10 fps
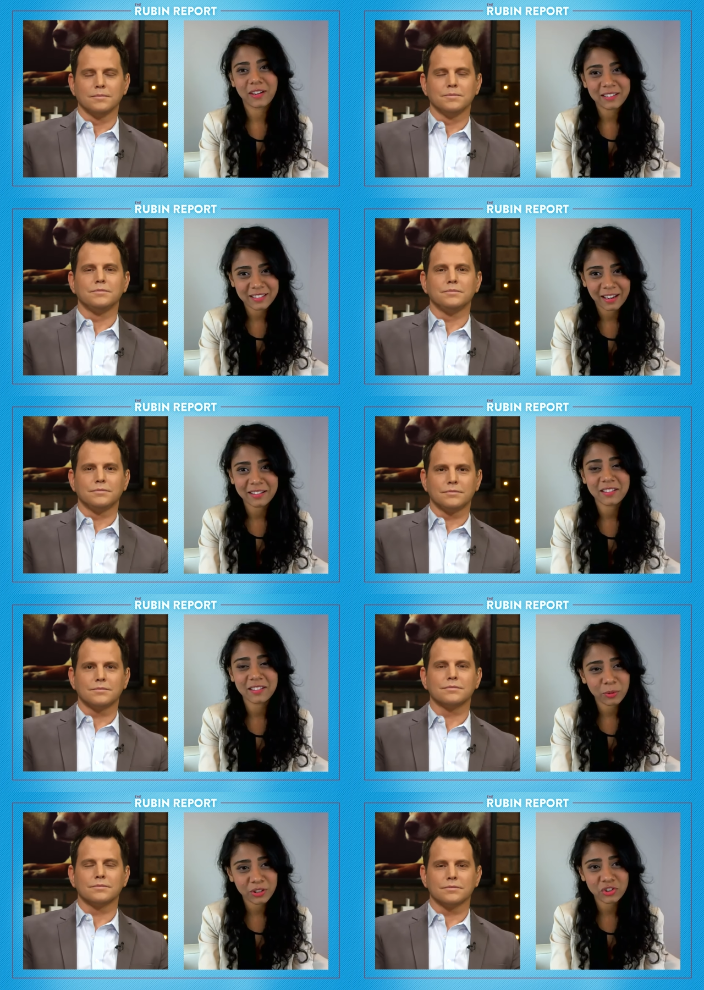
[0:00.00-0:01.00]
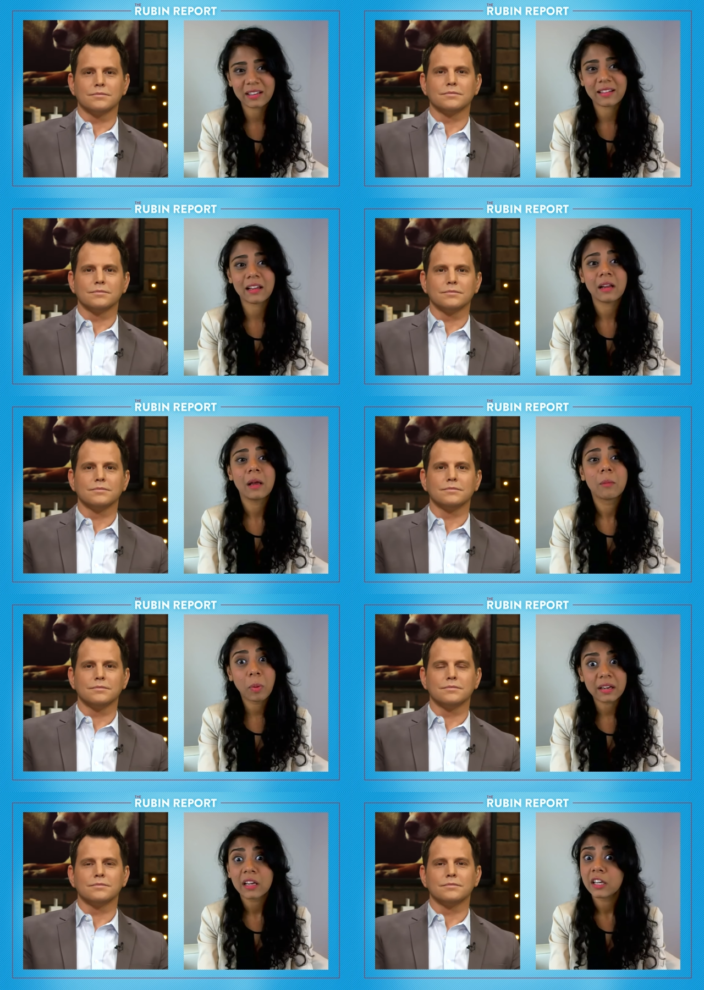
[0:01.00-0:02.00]
Speaker 1: It's nice. I appreciate that.
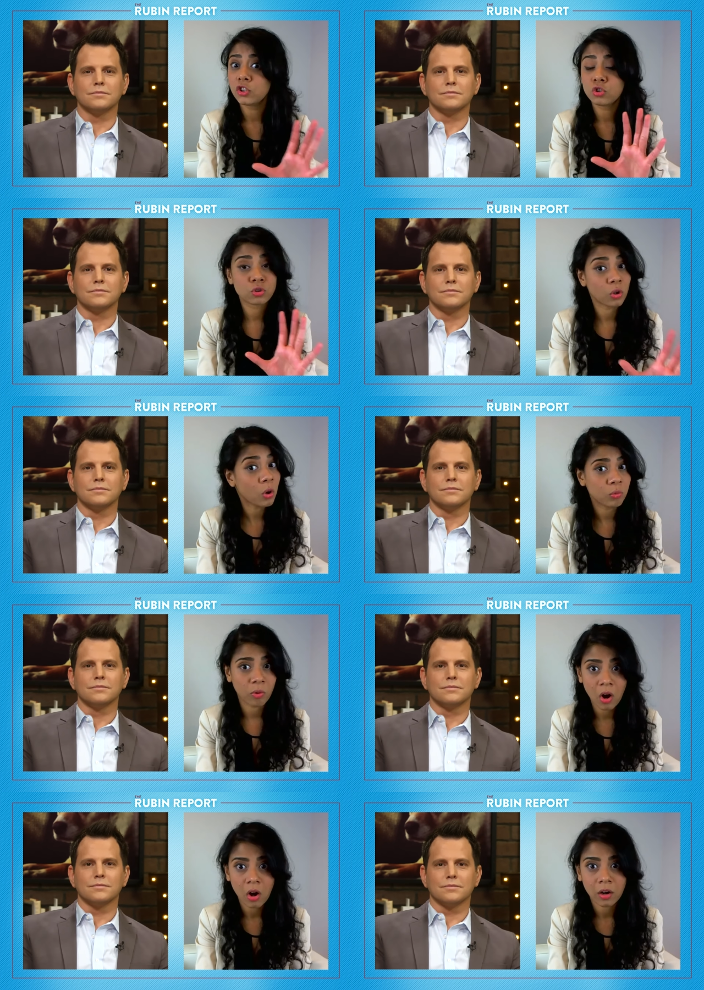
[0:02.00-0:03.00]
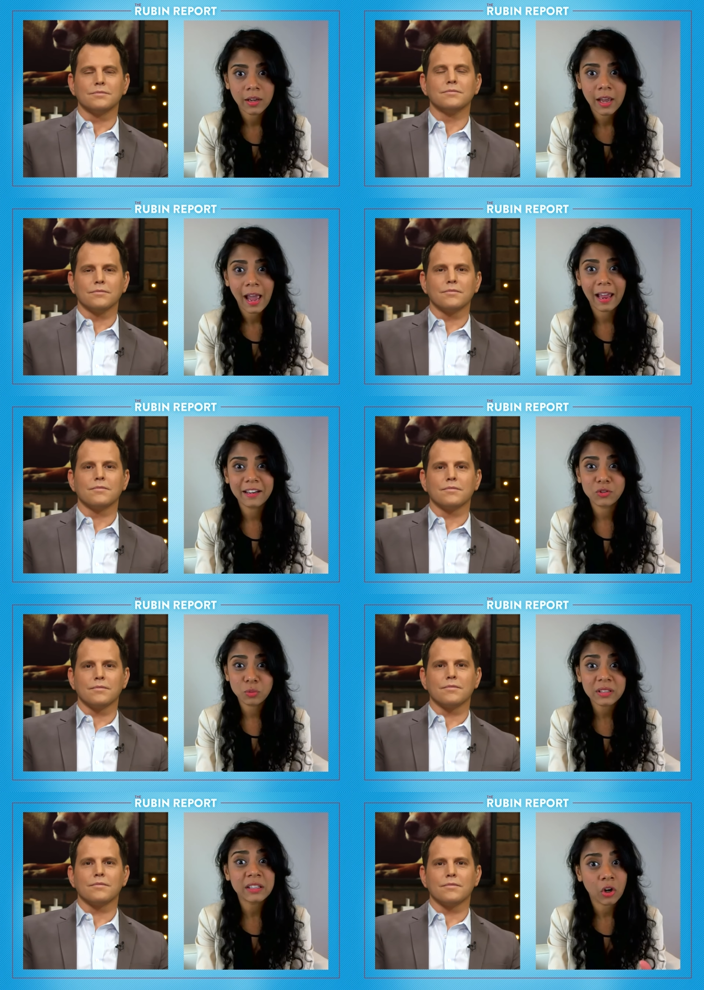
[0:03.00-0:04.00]
But he's so wrong. And
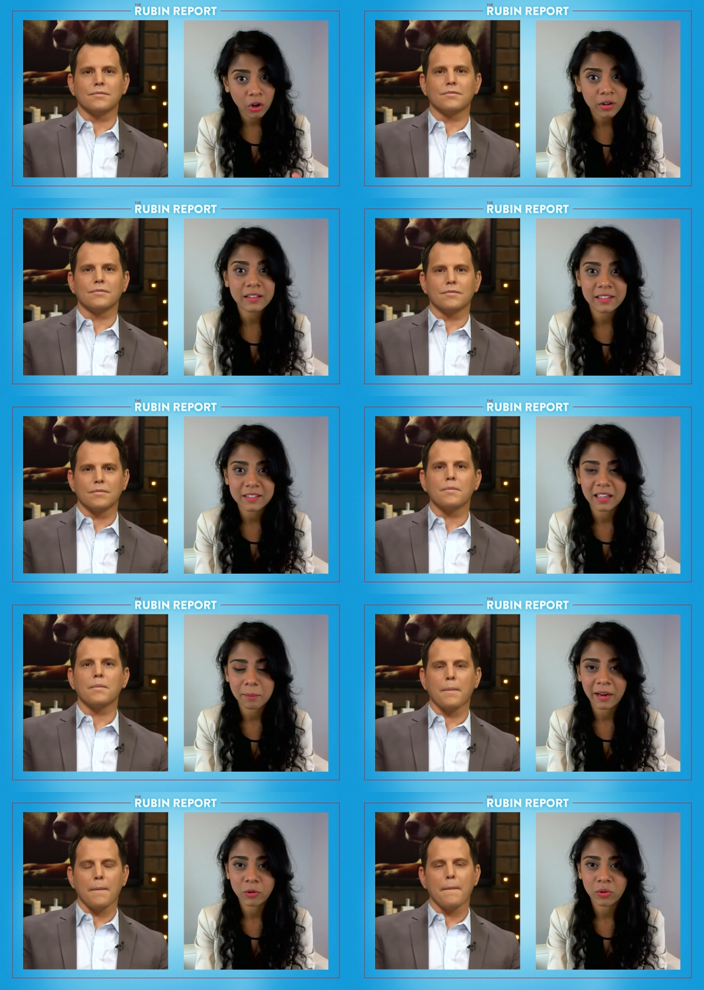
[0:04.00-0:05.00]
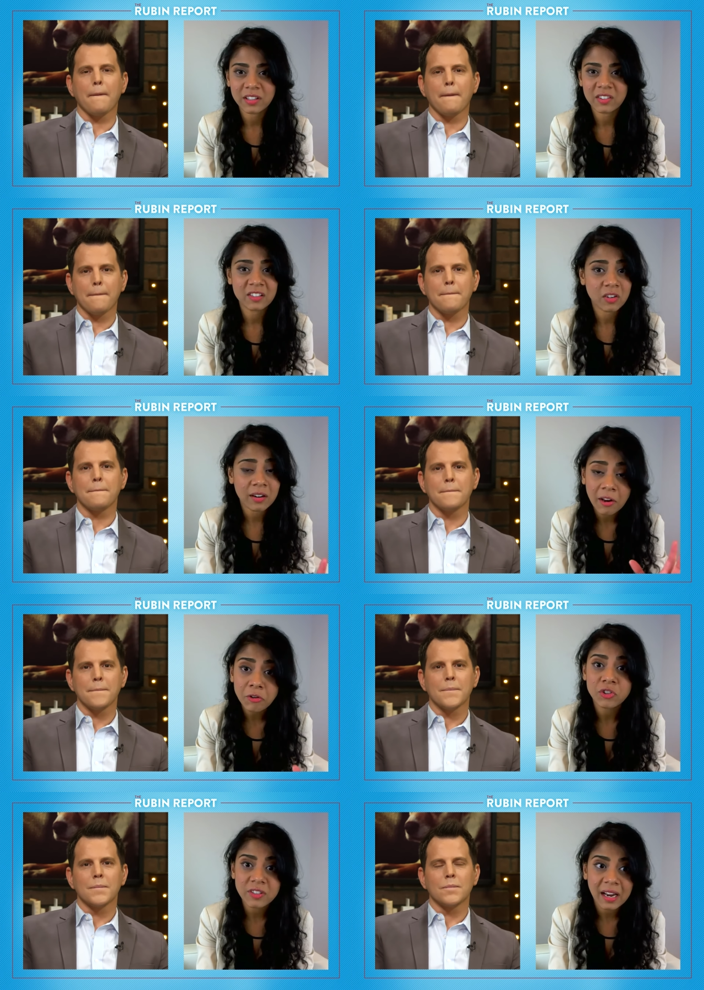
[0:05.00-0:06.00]
he's really hurting these same minorities. And he's not
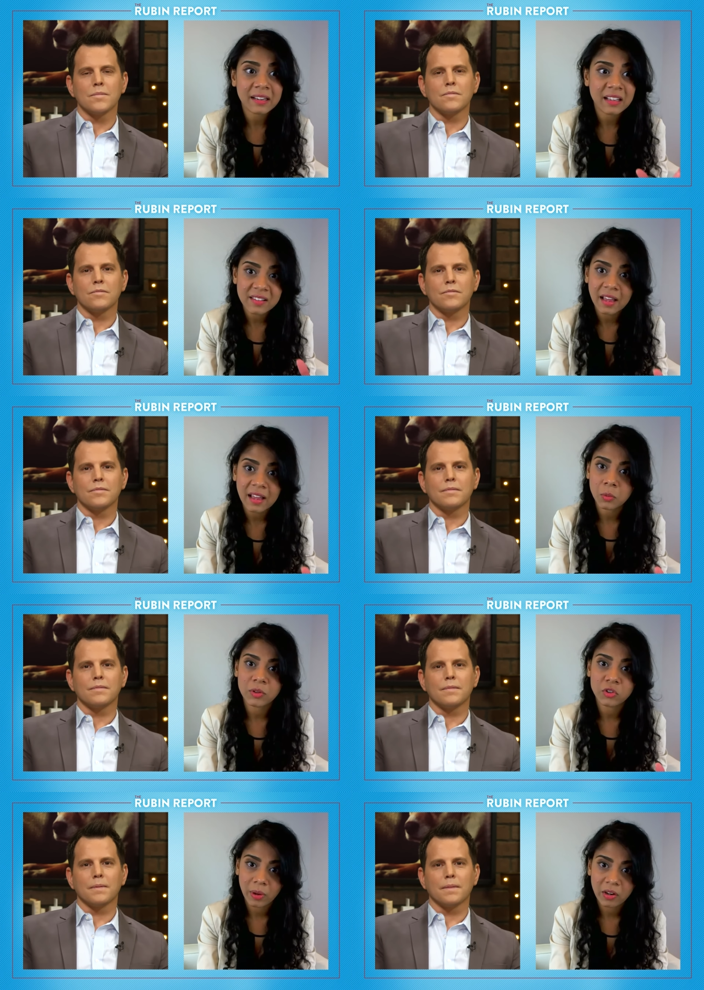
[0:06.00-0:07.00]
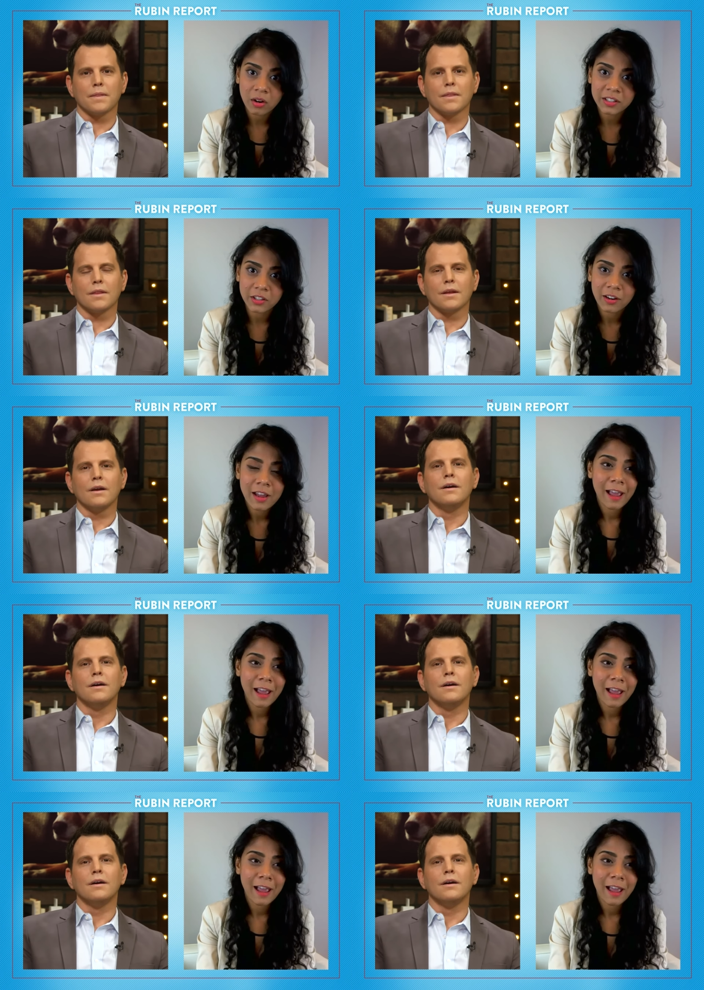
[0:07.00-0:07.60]
understanding exactly what's going on here.